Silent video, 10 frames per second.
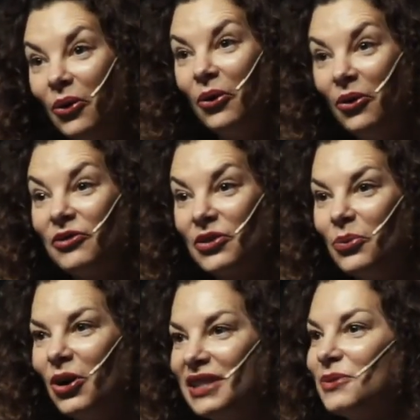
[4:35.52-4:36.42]
or for the
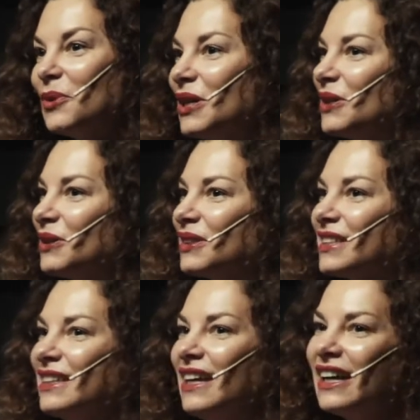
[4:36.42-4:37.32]
wider world,
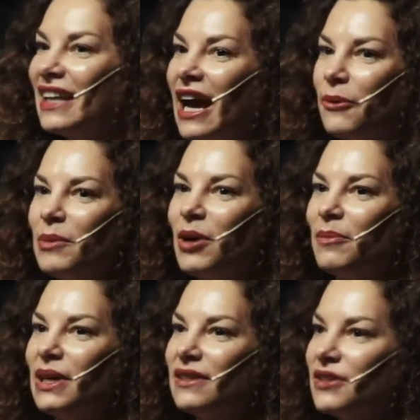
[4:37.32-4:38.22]
and how we might
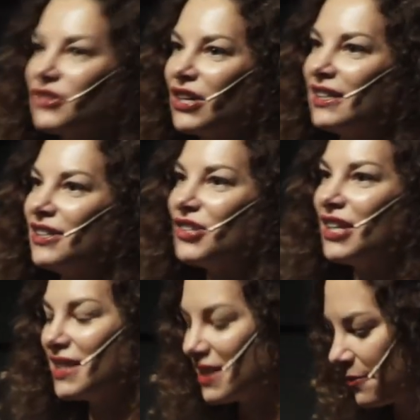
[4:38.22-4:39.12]
meet those
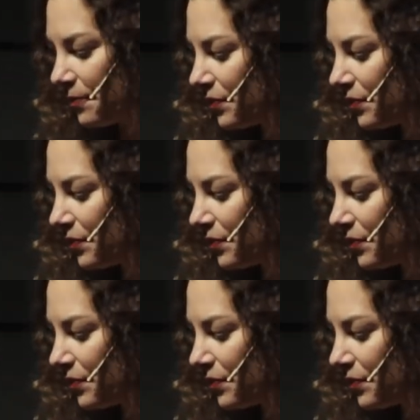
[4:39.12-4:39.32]
challenges.